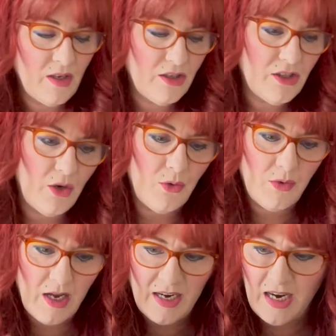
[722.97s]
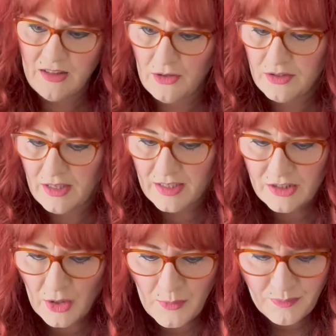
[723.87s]
So I got those things.
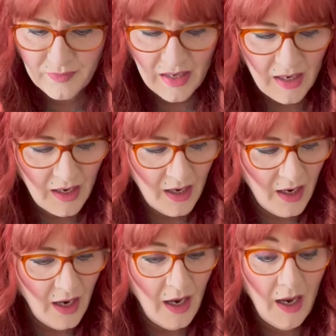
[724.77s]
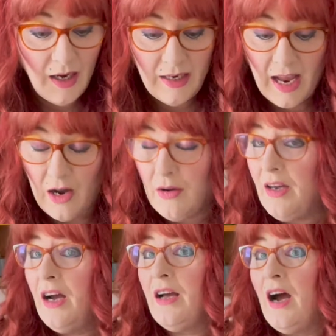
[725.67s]
So now
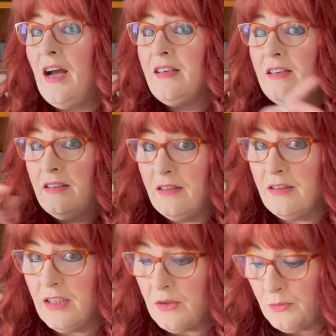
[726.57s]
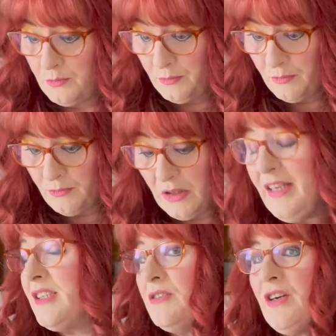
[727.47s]
I just
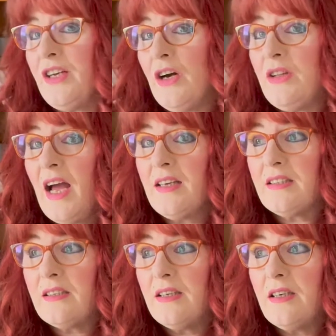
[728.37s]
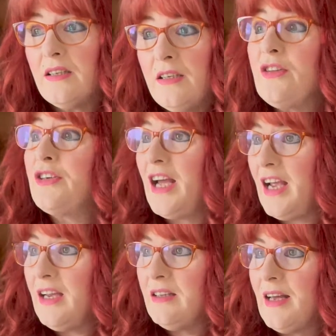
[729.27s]
released a video last
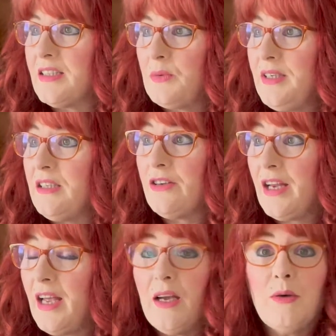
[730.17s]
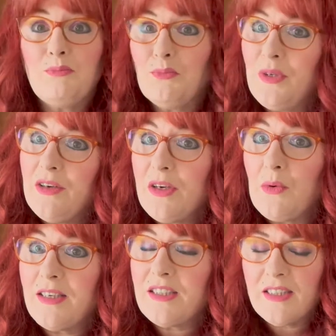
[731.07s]
week, whenever you're
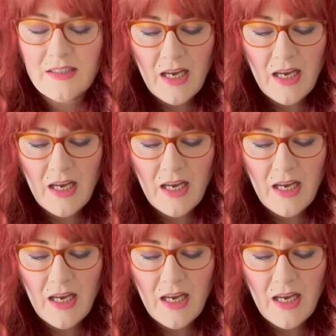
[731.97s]
watching this.